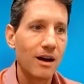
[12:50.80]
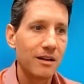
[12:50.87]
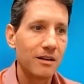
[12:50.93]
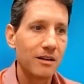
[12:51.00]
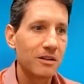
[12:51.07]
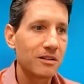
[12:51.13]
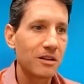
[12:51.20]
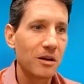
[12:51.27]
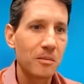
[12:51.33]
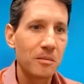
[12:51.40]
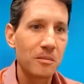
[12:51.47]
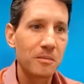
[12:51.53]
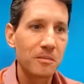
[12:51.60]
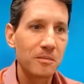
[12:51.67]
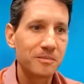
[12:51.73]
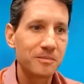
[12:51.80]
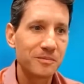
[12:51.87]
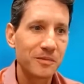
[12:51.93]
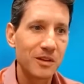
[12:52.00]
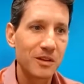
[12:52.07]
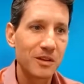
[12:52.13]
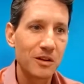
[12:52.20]
you know, some
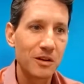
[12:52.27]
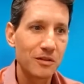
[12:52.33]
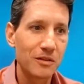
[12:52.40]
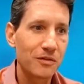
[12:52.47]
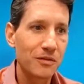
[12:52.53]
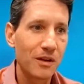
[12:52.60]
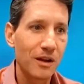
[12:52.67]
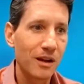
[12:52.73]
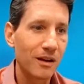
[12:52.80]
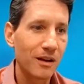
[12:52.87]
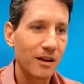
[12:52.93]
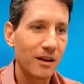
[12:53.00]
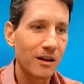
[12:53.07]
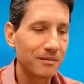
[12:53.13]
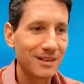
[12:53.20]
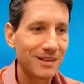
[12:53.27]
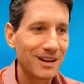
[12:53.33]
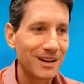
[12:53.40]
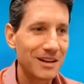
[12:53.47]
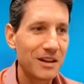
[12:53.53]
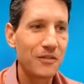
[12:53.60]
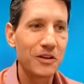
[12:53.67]
sort of
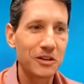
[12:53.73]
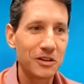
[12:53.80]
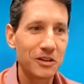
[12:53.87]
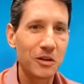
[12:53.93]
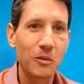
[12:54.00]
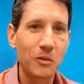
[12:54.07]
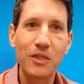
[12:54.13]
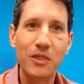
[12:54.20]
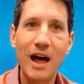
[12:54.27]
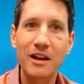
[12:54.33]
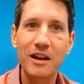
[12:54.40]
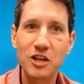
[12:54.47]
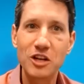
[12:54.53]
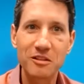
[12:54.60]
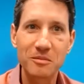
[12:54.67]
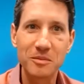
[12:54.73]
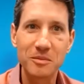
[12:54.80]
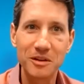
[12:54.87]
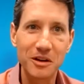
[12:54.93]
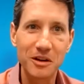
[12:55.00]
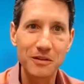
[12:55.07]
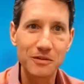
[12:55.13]
difficulty with that
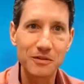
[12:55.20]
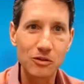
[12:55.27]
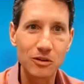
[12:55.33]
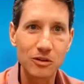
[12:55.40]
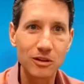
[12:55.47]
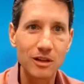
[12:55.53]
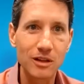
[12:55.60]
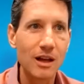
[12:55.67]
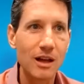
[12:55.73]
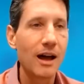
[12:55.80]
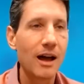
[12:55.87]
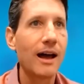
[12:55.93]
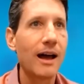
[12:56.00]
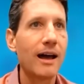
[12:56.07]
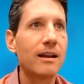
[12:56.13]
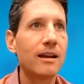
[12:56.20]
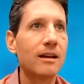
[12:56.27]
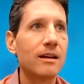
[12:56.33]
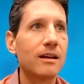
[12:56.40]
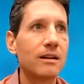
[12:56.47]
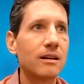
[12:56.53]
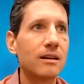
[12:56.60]
adjustment overall.
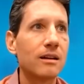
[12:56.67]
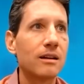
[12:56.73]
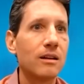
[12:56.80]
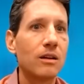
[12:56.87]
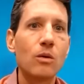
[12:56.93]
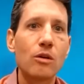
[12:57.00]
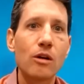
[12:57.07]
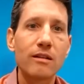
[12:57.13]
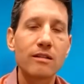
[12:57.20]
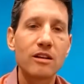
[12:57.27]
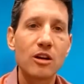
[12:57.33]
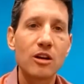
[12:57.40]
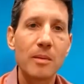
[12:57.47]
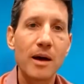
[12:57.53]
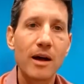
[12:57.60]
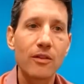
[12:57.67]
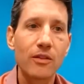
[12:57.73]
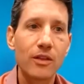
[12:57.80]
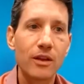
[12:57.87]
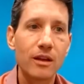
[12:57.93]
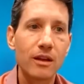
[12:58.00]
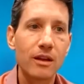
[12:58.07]
And you were asking about
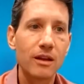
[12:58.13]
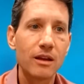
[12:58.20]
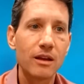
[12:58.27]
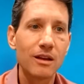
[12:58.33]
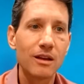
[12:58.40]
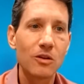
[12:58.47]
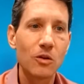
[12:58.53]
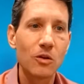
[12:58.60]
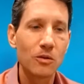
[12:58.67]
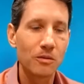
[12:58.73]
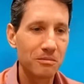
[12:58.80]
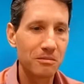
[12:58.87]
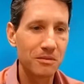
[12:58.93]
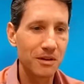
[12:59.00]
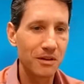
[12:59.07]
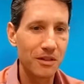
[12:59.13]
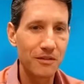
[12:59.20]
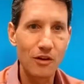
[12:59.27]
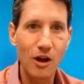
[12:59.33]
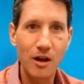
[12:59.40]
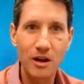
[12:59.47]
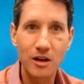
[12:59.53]
the, you know, the
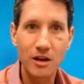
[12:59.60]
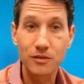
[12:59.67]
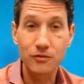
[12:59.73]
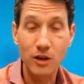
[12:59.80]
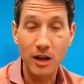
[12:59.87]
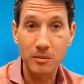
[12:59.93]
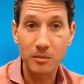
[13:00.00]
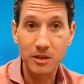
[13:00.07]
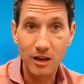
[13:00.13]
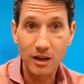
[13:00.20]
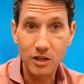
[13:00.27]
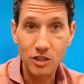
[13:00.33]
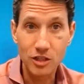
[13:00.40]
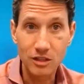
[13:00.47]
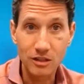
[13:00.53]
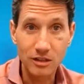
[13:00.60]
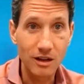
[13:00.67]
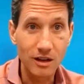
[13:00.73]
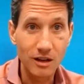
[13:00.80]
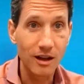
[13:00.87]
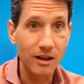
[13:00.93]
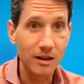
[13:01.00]
financial fragmentation,
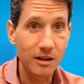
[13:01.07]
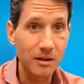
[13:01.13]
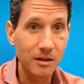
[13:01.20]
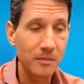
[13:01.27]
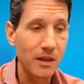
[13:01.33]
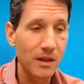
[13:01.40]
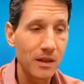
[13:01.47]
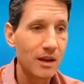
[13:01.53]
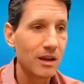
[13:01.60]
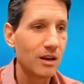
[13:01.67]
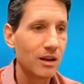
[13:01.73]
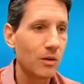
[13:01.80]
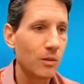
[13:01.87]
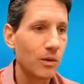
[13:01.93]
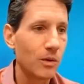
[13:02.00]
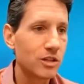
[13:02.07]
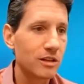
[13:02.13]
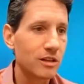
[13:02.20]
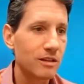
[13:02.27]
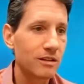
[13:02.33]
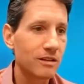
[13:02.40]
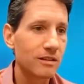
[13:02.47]
you know, which
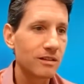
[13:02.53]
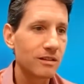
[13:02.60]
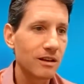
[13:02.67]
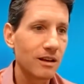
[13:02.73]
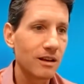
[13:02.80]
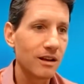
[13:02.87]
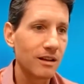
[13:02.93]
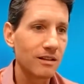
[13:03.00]
is in a